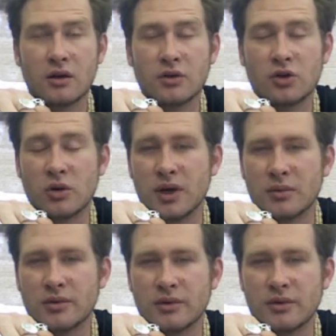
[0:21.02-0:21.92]
shop
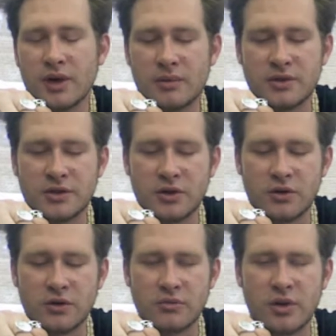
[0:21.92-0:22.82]
episode
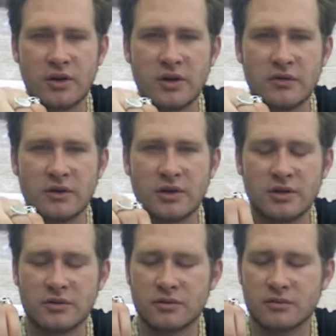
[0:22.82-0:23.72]
comparing different
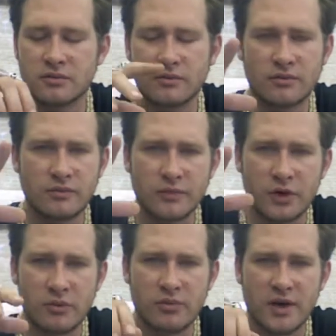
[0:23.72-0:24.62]

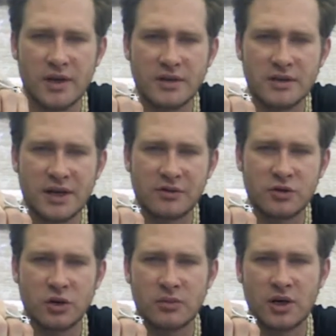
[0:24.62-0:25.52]
brands, types of shop
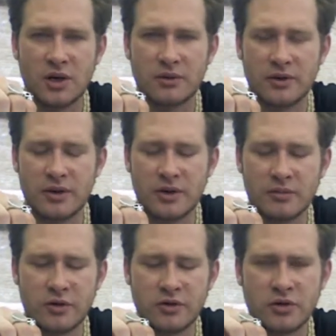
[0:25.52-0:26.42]
carp and the
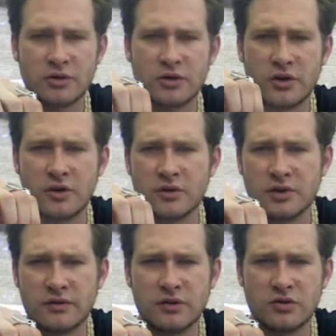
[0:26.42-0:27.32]
pros and cons of those in the
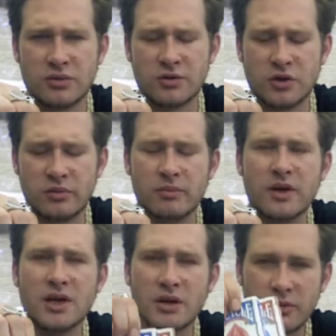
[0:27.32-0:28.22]
future episode. But
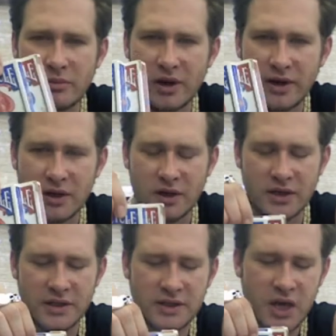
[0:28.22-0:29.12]
mainly we're playing
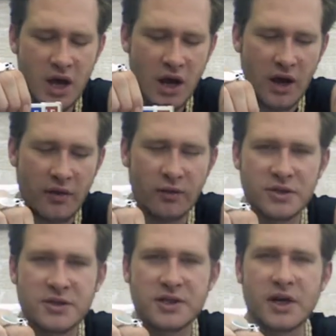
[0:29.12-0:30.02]
cards. I thought to
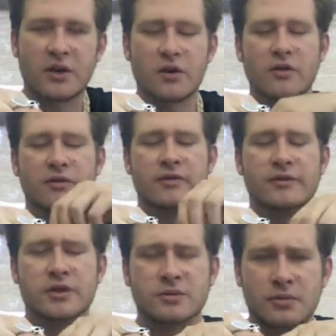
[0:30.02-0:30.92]
start off the
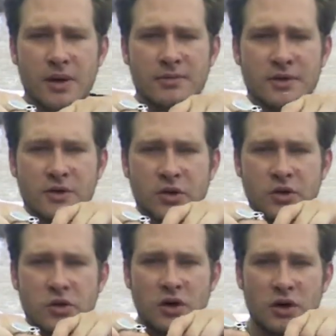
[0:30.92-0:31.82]
first proper
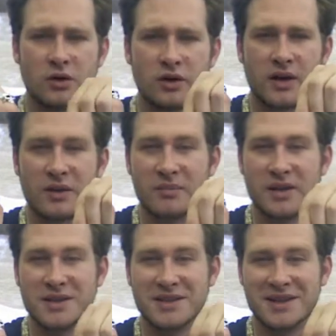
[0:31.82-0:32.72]
episode, I'll look at the
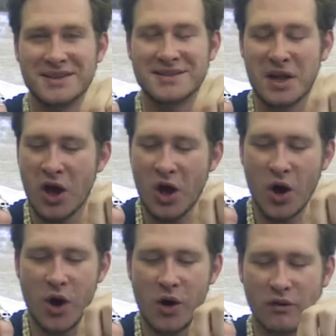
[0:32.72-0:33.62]
basics
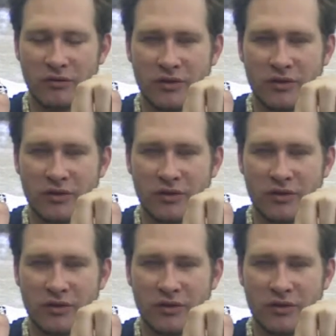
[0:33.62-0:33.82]
of